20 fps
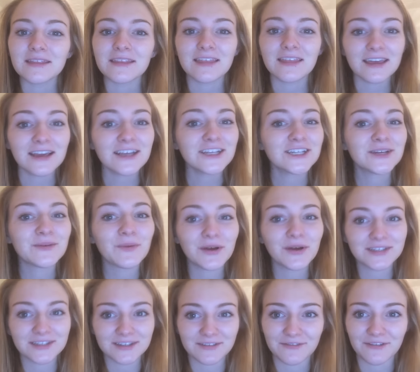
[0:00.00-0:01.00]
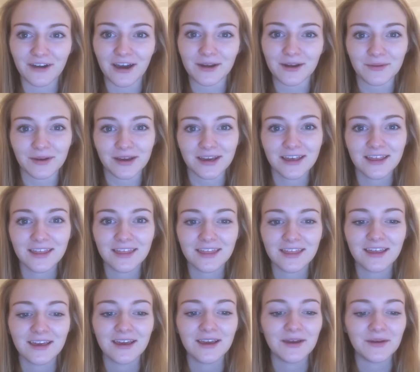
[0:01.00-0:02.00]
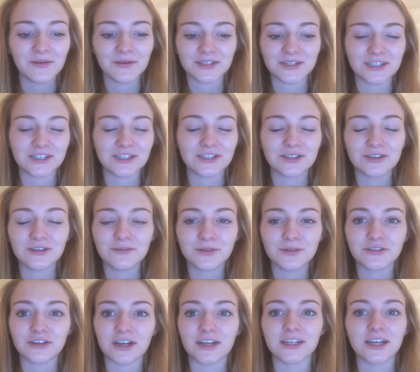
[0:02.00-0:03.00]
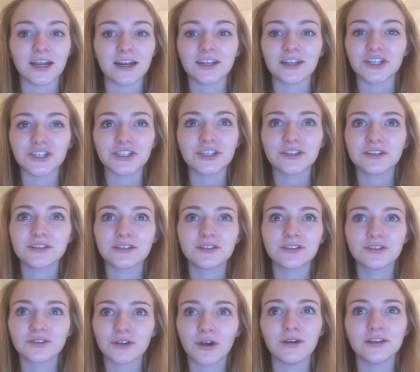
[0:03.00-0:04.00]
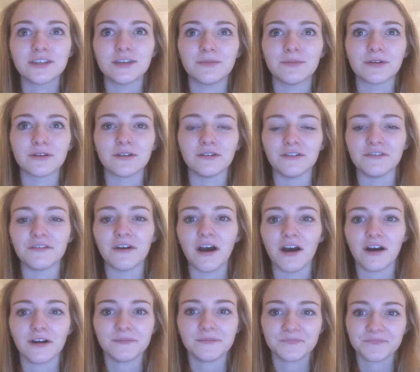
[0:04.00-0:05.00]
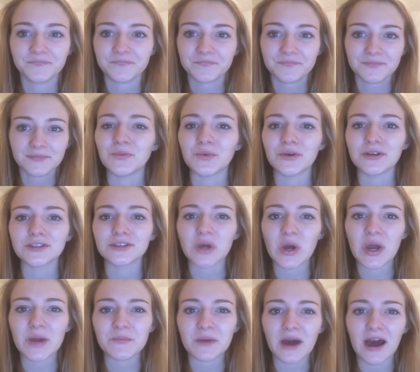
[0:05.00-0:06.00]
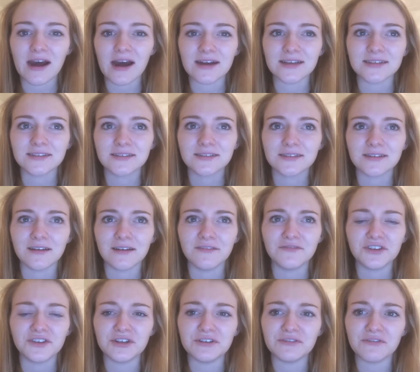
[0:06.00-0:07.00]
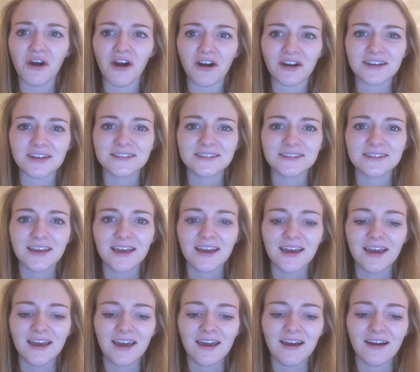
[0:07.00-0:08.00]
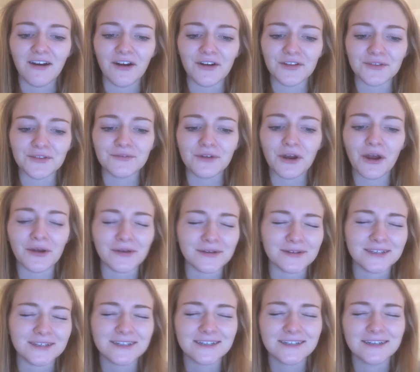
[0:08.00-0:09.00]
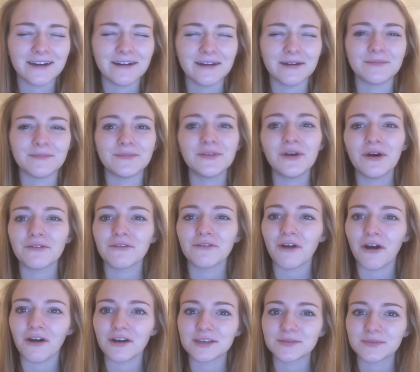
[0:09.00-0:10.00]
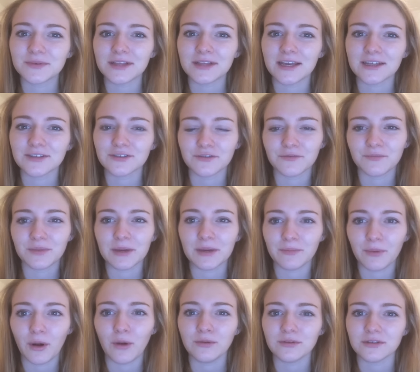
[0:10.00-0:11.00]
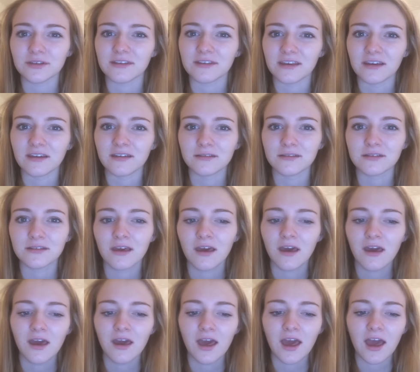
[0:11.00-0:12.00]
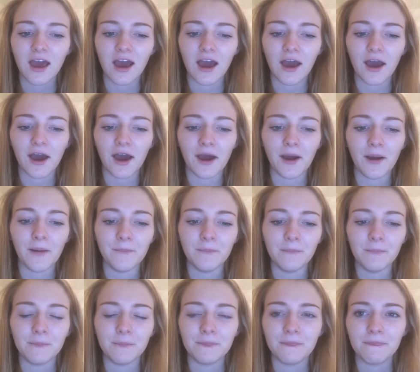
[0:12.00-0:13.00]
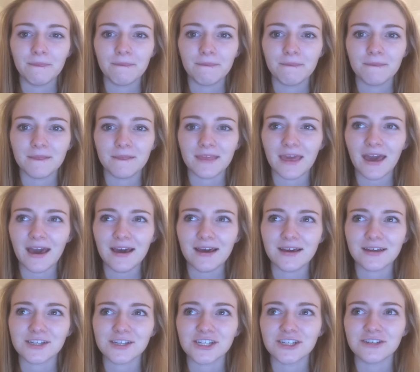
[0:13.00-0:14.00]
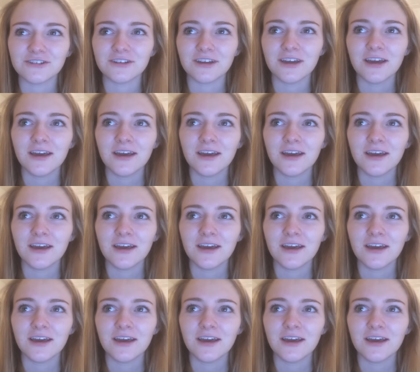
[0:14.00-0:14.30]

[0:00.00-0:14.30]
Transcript: the thing she wasn't fine with, which is super strange, and it's just so typical of her, was going past a few rocks on the road. Um, not rocks, but like sort of big boulder things. Um, yeah, she,